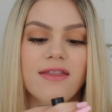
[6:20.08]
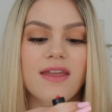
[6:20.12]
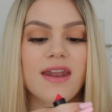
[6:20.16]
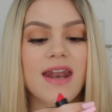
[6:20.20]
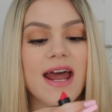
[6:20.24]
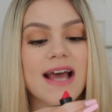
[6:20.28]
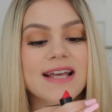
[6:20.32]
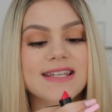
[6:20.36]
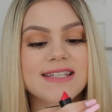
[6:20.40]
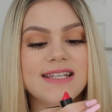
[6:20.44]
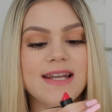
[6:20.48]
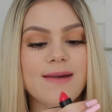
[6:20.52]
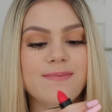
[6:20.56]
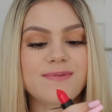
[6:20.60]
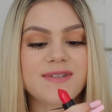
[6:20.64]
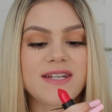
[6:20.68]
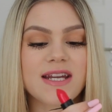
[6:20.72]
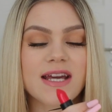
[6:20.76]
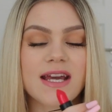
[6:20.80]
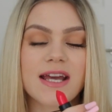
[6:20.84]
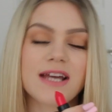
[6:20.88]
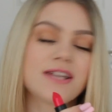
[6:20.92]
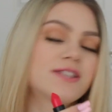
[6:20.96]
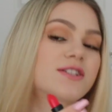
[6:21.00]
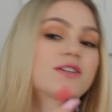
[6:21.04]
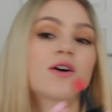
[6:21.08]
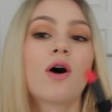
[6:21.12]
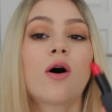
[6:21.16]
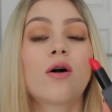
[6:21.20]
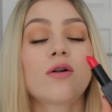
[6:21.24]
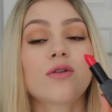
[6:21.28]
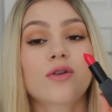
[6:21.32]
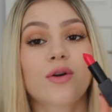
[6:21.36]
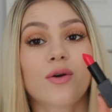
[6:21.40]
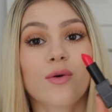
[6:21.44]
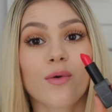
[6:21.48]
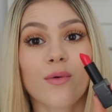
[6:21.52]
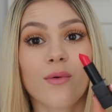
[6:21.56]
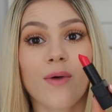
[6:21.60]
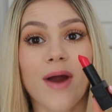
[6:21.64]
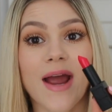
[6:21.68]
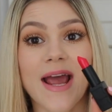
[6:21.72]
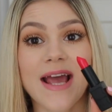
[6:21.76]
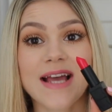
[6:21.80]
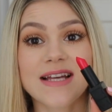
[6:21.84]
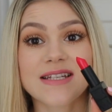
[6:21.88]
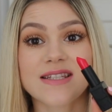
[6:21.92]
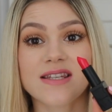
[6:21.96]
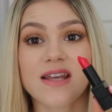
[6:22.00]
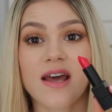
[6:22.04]
The next lipstick is called
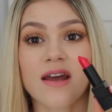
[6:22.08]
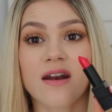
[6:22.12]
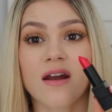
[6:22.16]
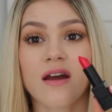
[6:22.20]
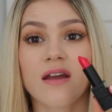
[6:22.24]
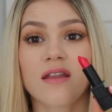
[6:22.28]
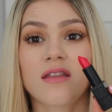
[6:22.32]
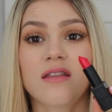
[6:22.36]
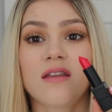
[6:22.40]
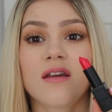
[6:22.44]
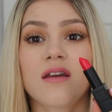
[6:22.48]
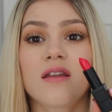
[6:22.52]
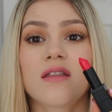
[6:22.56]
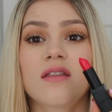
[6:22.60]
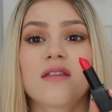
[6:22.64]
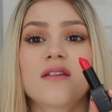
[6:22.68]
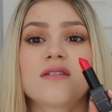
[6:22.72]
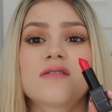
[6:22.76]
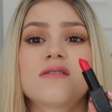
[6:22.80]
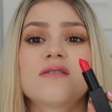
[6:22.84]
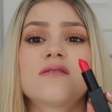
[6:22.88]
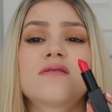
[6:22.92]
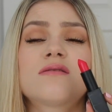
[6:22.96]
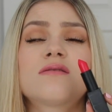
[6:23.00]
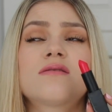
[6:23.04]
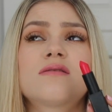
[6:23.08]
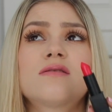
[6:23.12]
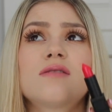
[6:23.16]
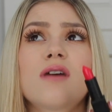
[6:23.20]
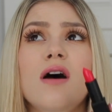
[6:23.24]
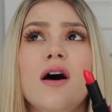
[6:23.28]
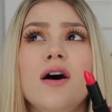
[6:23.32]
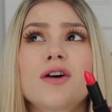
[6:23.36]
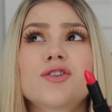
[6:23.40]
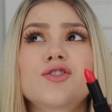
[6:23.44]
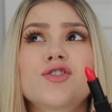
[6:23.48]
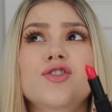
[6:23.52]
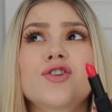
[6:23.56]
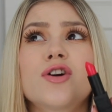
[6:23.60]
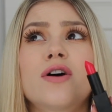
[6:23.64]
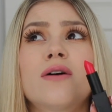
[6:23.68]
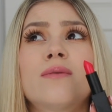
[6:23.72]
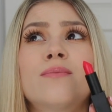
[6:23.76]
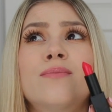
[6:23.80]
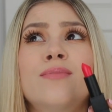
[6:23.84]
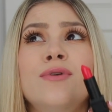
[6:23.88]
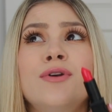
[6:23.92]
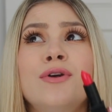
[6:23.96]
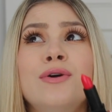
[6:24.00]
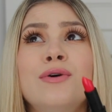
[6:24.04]
Grace, and I think this is such
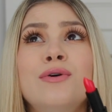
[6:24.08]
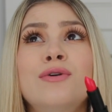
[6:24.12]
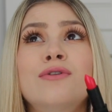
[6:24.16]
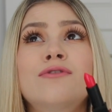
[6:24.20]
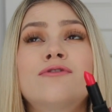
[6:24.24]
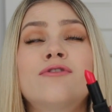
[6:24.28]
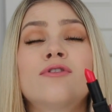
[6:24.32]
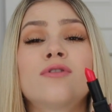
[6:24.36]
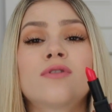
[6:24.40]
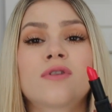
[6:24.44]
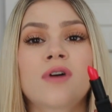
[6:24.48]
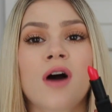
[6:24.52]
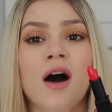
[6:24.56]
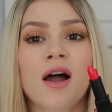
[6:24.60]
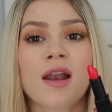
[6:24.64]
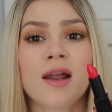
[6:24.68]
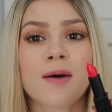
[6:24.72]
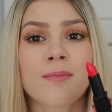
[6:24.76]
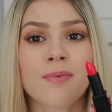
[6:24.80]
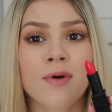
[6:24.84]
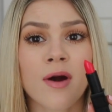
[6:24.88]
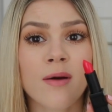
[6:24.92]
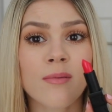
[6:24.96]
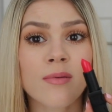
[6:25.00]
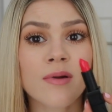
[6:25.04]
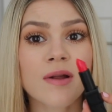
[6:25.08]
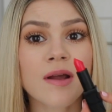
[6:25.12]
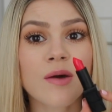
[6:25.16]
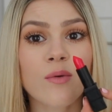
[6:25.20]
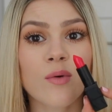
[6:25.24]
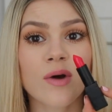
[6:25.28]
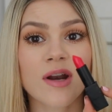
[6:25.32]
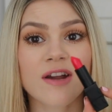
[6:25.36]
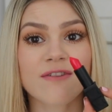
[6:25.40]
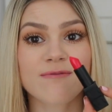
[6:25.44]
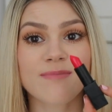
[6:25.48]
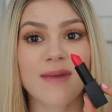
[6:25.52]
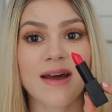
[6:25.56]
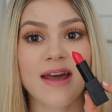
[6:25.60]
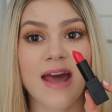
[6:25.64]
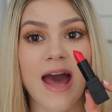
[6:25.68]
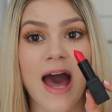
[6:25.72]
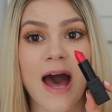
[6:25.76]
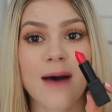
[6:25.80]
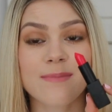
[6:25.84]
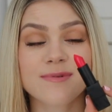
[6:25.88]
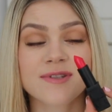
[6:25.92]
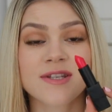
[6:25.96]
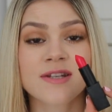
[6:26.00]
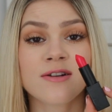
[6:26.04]
a beautiful color, probably one of my
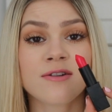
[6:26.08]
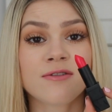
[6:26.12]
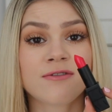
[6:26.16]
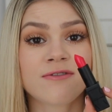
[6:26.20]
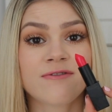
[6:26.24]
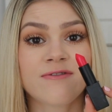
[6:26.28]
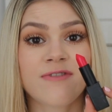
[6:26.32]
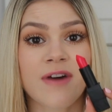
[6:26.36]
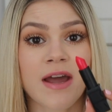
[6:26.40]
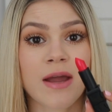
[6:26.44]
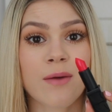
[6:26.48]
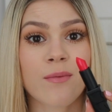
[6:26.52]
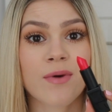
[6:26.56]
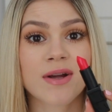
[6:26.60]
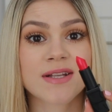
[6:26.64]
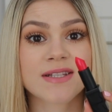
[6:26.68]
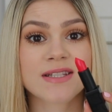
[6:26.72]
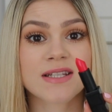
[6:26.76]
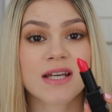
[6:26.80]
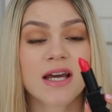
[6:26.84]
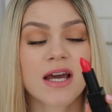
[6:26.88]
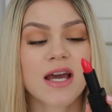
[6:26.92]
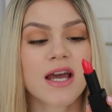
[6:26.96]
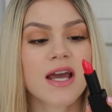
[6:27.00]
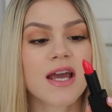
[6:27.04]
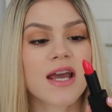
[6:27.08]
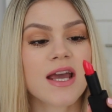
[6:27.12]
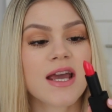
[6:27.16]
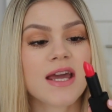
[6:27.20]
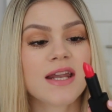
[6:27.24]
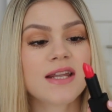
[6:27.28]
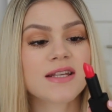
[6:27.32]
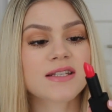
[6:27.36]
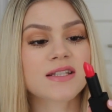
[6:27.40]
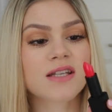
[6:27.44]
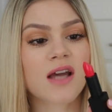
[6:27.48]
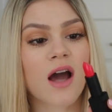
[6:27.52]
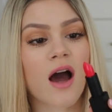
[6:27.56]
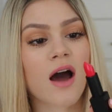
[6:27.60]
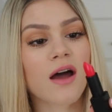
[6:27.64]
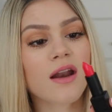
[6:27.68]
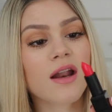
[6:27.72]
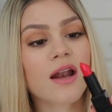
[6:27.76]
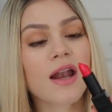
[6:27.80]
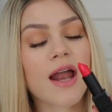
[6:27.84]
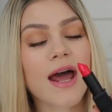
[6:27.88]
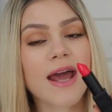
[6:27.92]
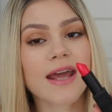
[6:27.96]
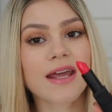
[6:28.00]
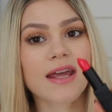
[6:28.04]
absolute favorites. It is kind
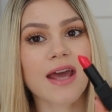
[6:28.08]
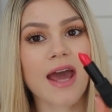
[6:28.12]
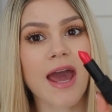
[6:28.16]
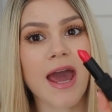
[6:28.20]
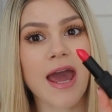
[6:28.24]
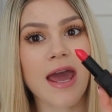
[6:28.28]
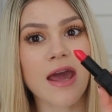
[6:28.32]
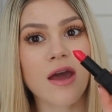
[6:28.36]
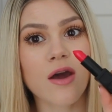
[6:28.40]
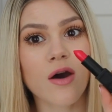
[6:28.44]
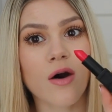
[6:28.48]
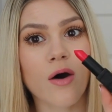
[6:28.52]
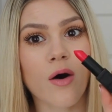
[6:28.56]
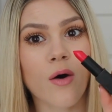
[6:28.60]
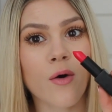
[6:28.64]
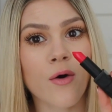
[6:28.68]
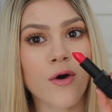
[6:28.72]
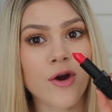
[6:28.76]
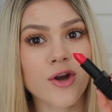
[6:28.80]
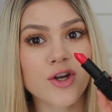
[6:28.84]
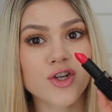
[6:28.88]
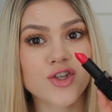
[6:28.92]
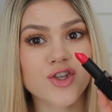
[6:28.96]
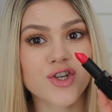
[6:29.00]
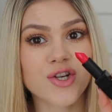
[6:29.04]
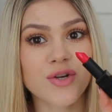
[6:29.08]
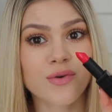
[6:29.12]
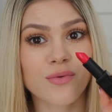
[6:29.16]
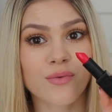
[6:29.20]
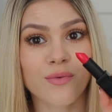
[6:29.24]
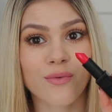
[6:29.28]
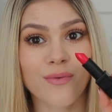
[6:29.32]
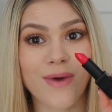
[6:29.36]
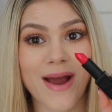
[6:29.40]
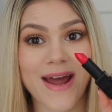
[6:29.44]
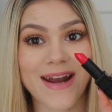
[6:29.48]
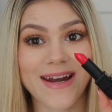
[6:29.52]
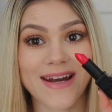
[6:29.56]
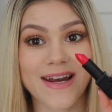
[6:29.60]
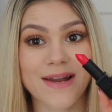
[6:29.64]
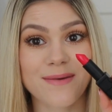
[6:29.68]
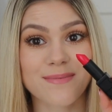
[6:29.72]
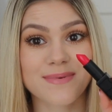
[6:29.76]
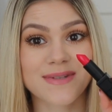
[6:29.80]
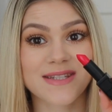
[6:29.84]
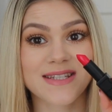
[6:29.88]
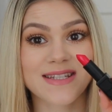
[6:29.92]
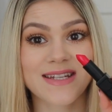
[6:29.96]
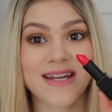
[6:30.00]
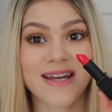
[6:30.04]
of like a orangey red
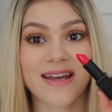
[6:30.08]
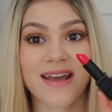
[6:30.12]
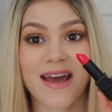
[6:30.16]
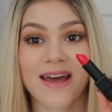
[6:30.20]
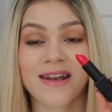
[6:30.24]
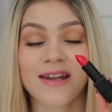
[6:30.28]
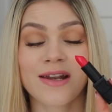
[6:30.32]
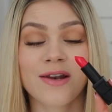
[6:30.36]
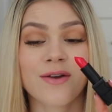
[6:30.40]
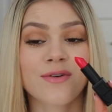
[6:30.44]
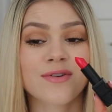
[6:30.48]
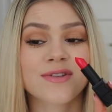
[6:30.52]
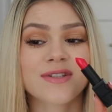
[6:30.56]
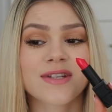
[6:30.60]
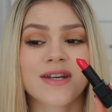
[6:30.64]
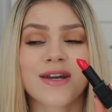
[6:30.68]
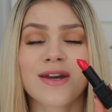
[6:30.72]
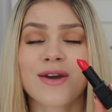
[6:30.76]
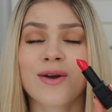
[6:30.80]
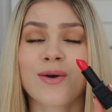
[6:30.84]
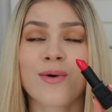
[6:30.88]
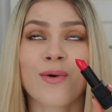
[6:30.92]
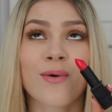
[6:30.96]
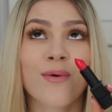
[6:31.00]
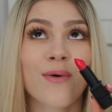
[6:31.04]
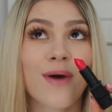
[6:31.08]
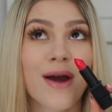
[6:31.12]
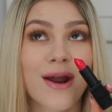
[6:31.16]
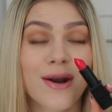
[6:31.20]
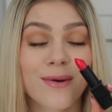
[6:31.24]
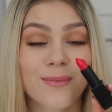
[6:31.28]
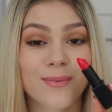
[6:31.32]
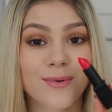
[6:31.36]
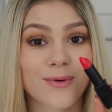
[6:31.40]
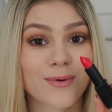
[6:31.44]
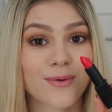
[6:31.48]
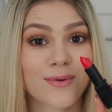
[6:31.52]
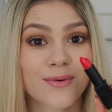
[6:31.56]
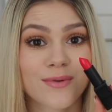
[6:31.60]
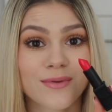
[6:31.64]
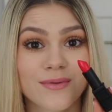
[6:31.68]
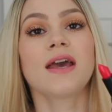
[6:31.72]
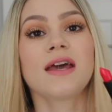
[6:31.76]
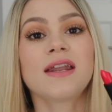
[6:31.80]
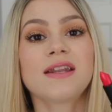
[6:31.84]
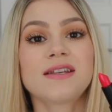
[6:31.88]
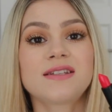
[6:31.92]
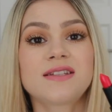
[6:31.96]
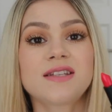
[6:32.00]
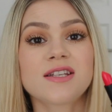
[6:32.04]
lipstick, and it looks incredible.
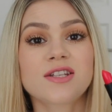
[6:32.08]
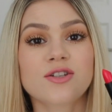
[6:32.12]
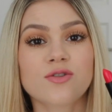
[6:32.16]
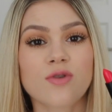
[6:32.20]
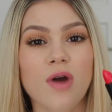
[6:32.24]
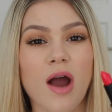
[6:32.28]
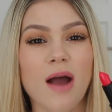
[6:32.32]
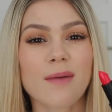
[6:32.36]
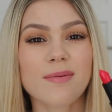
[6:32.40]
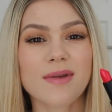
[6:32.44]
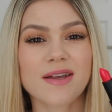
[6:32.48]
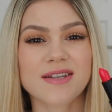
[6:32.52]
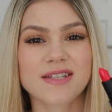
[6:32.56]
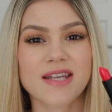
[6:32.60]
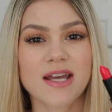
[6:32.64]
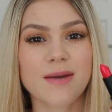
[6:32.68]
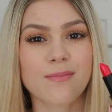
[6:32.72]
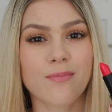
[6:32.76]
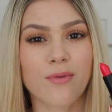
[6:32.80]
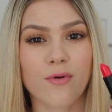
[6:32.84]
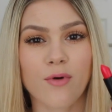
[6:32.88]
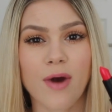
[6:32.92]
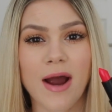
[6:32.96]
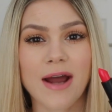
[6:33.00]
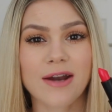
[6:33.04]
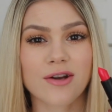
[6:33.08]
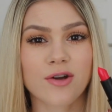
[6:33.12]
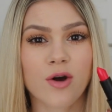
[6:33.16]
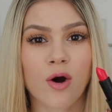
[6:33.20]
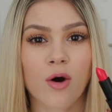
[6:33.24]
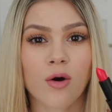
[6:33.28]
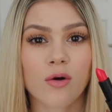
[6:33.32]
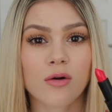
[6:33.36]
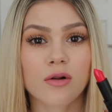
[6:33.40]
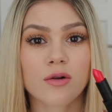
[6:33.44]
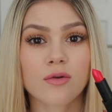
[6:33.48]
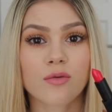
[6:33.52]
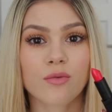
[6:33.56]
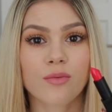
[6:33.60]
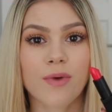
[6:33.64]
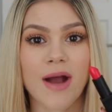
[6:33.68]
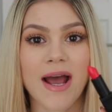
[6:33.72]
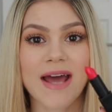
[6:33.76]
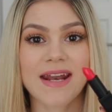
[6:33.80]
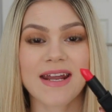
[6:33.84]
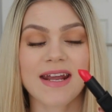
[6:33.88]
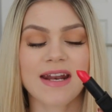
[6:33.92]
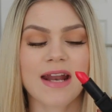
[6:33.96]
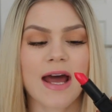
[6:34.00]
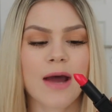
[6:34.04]
It is described as a bright coral
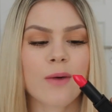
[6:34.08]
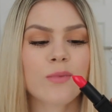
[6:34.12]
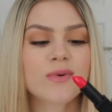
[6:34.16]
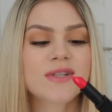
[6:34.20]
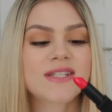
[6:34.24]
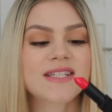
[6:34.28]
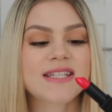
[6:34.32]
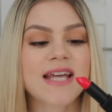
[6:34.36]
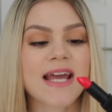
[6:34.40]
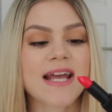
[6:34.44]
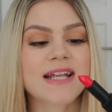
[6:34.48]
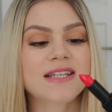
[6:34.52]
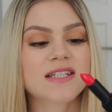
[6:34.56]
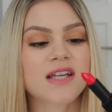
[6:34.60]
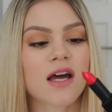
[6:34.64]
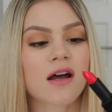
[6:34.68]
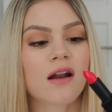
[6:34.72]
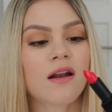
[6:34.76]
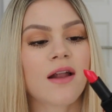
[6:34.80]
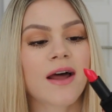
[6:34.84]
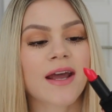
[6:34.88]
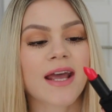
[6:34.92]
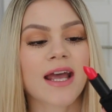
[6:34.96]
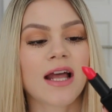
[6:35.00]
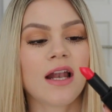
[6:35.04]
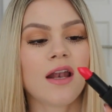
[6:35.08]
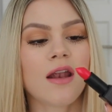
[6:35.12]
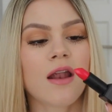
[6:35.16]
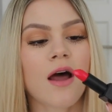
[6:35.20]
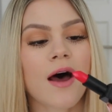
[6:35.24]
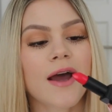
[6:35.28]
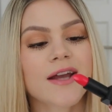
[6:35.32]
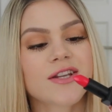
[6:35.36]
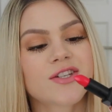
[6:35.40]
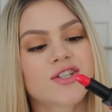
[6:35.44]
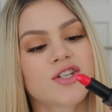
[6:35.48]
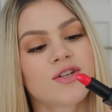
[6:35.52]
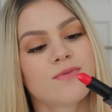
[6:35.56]
red, and I would say it's kind of like a light